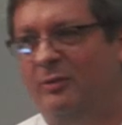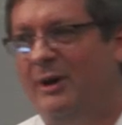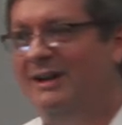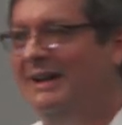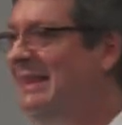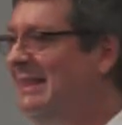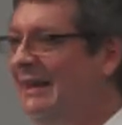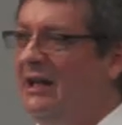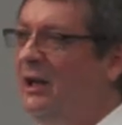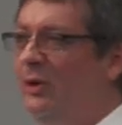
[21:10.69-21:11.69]
about
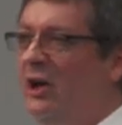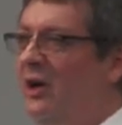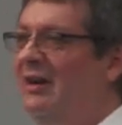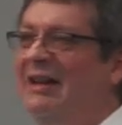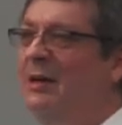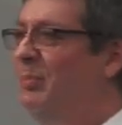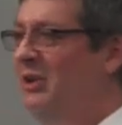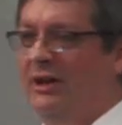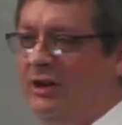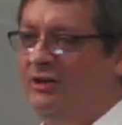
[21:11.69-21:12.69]
anything coming on at any
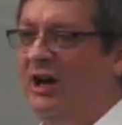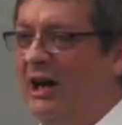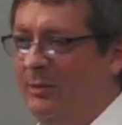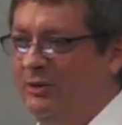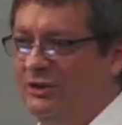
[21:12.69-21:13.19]
particular time.